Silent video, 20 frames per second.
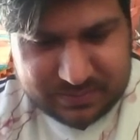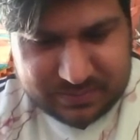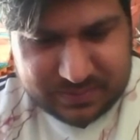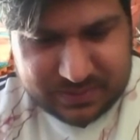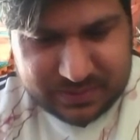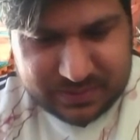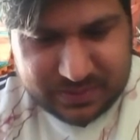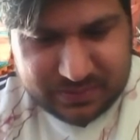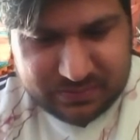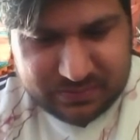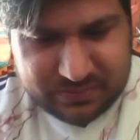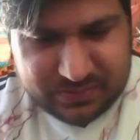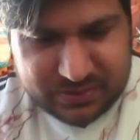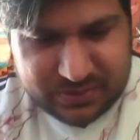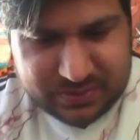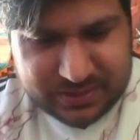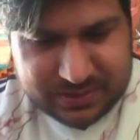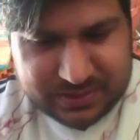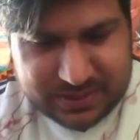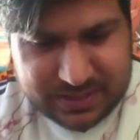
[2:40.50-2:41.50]
so it will
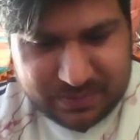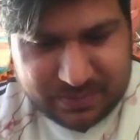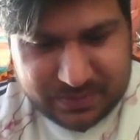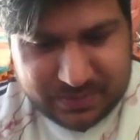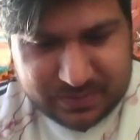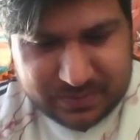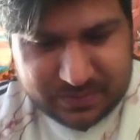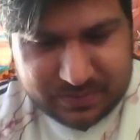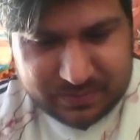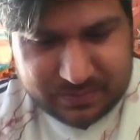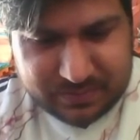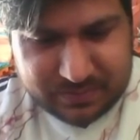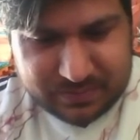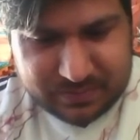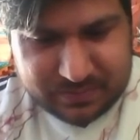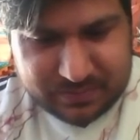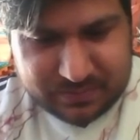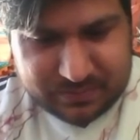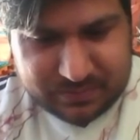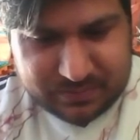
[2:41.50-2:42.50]
reduce the damage
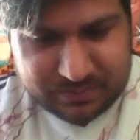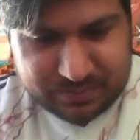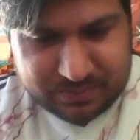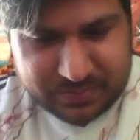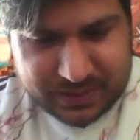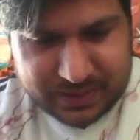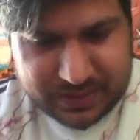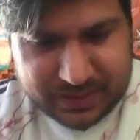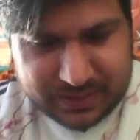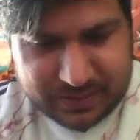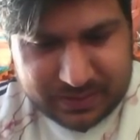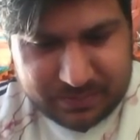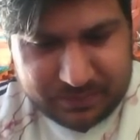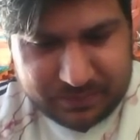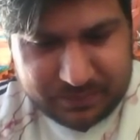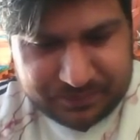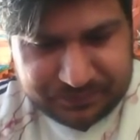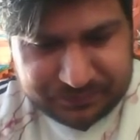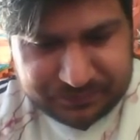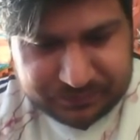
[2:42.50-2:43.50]
by
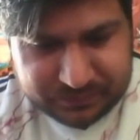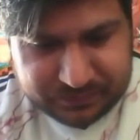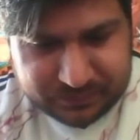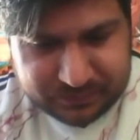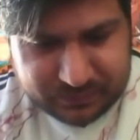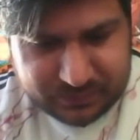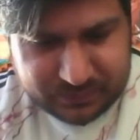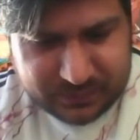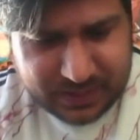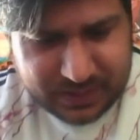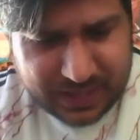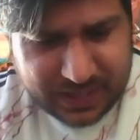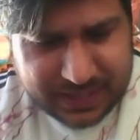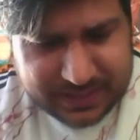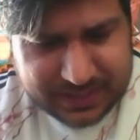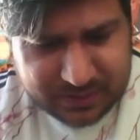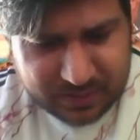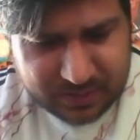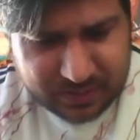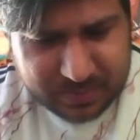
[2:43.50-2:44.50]
them.
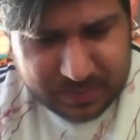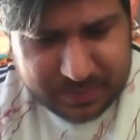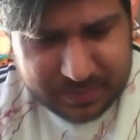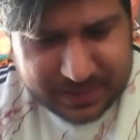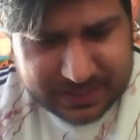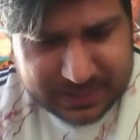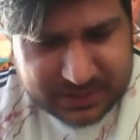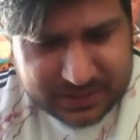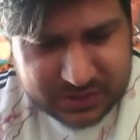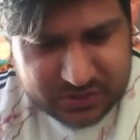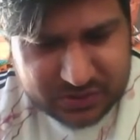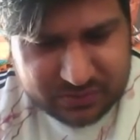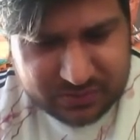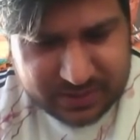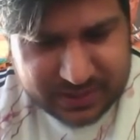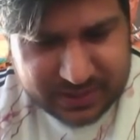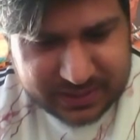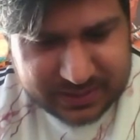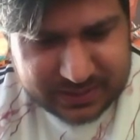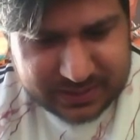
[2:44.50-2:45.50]
And it's got propelling
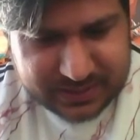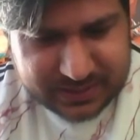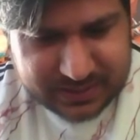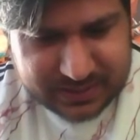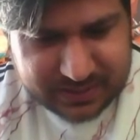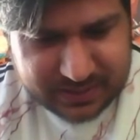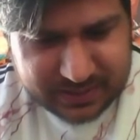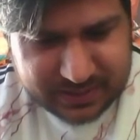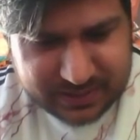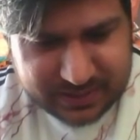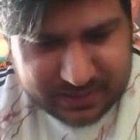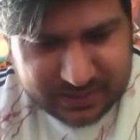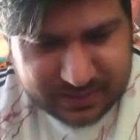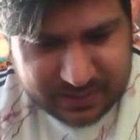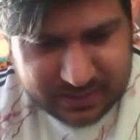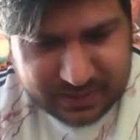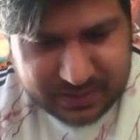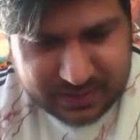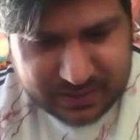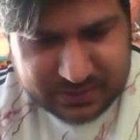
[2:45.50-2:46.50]
strike 9,
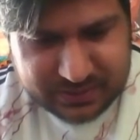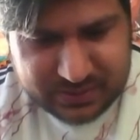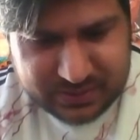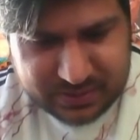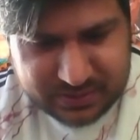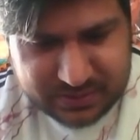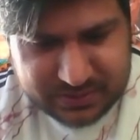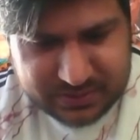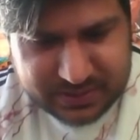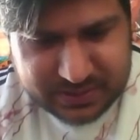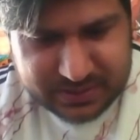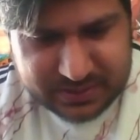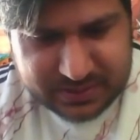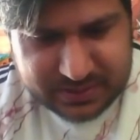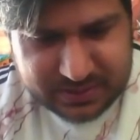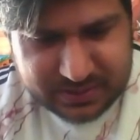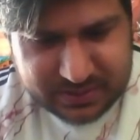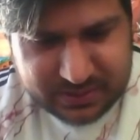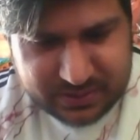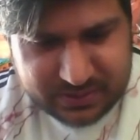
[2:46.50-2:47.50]
charges
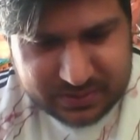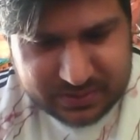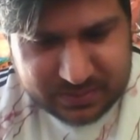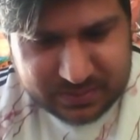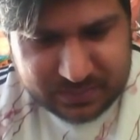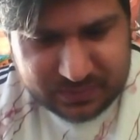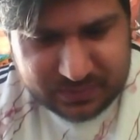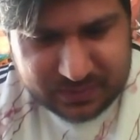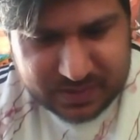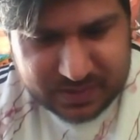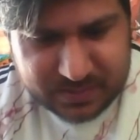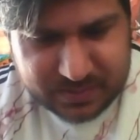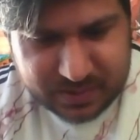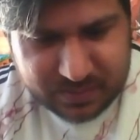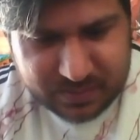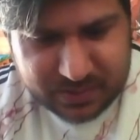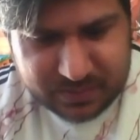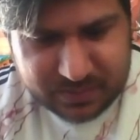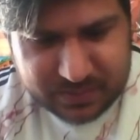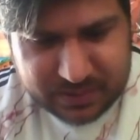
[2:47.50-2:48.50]
the user's move gauge by
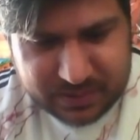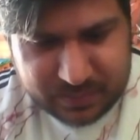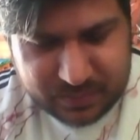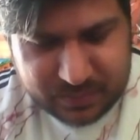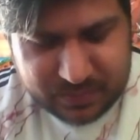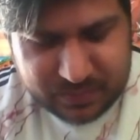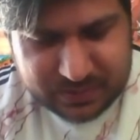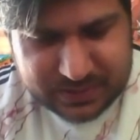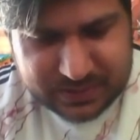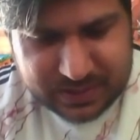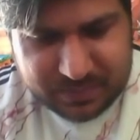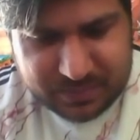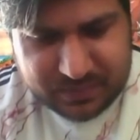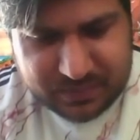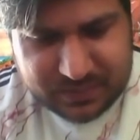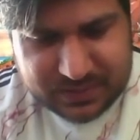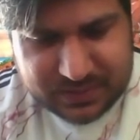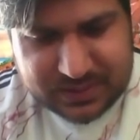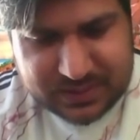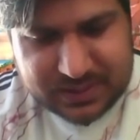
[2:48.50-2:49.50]
1 when a tap
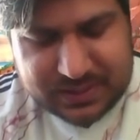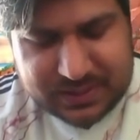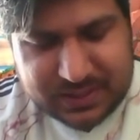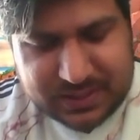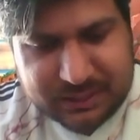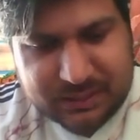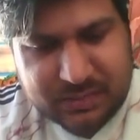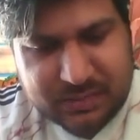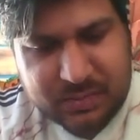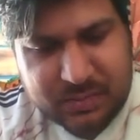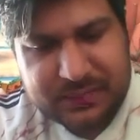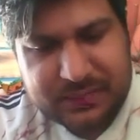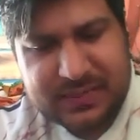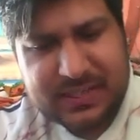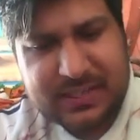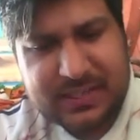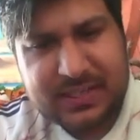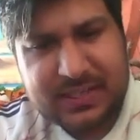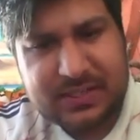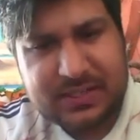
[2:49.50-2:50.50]
move is successful. We've
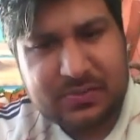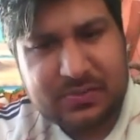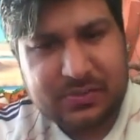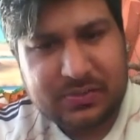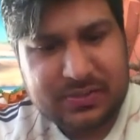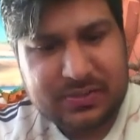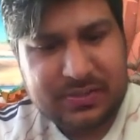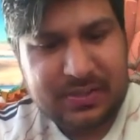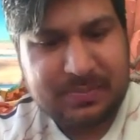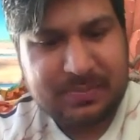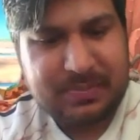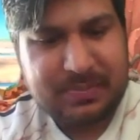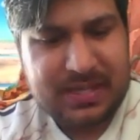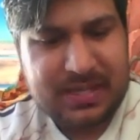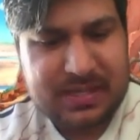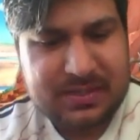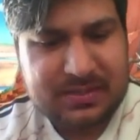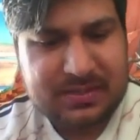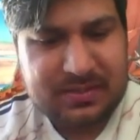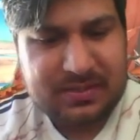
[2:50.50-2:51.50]
seen this on the
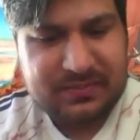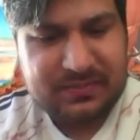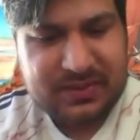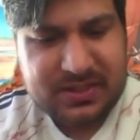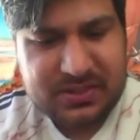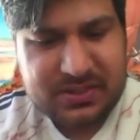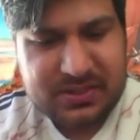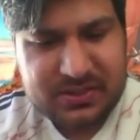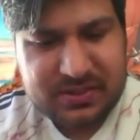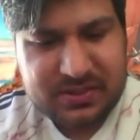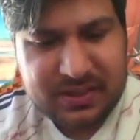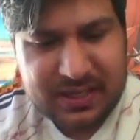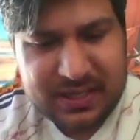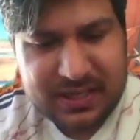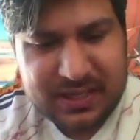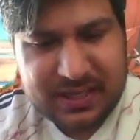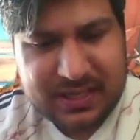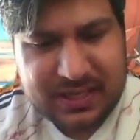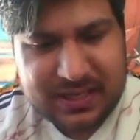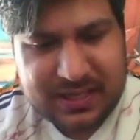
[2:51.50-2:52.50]
bait and Surfetched,
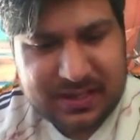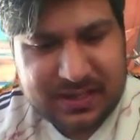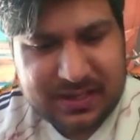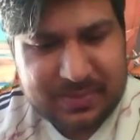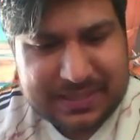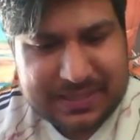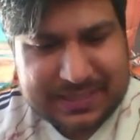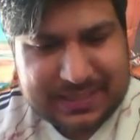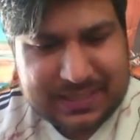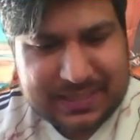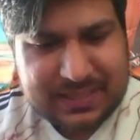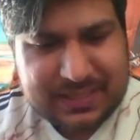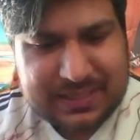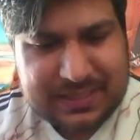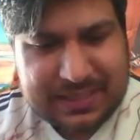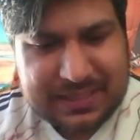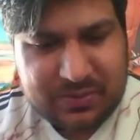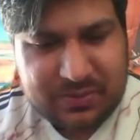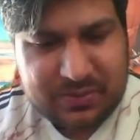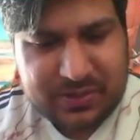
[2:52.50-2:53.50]
but this has
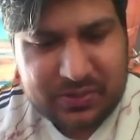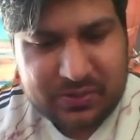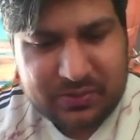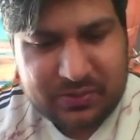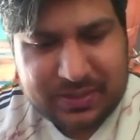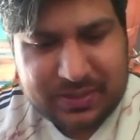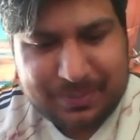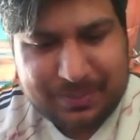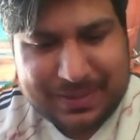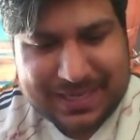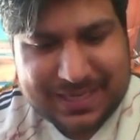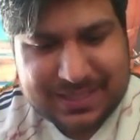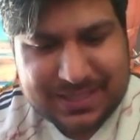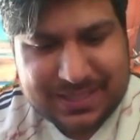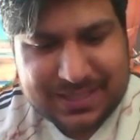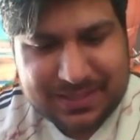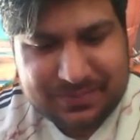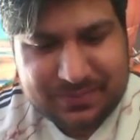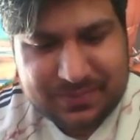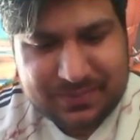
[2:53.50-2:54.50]
now got it on the
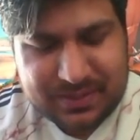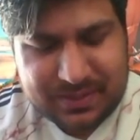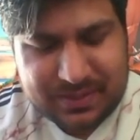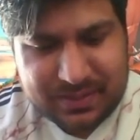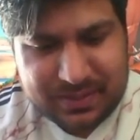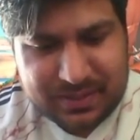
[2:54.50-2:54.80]
passives,